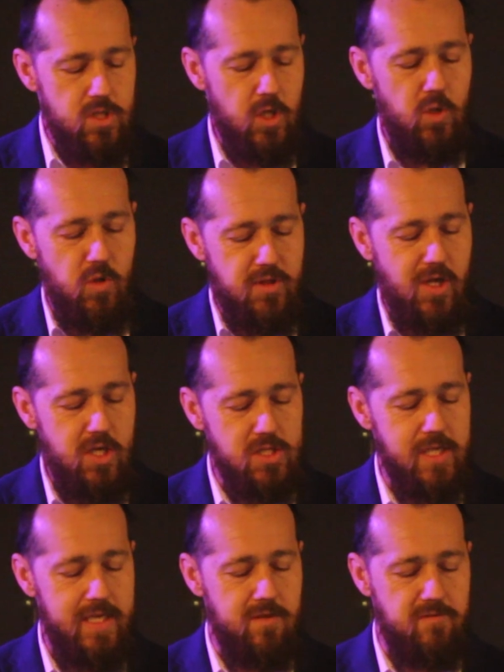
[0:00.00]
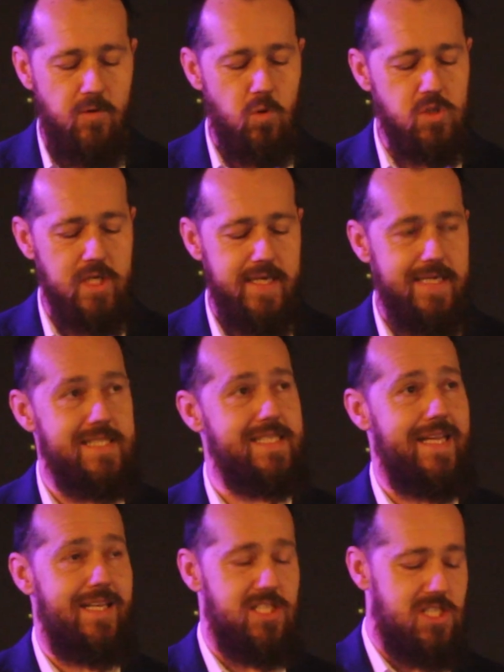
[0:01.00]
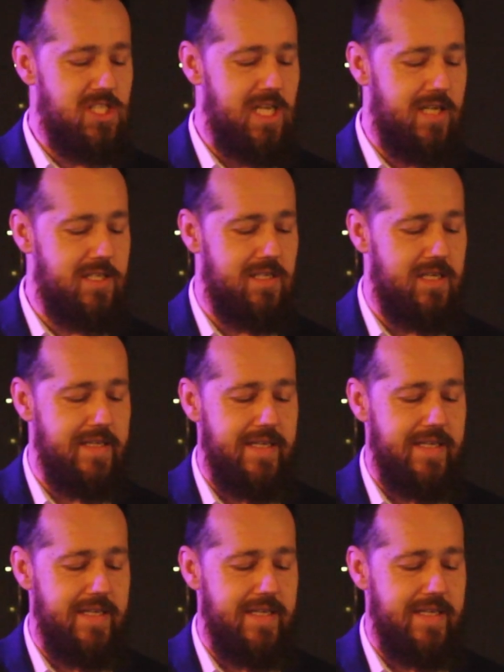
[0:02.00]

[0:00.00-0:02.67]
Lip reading: So Luke 2, 13 and 14 say,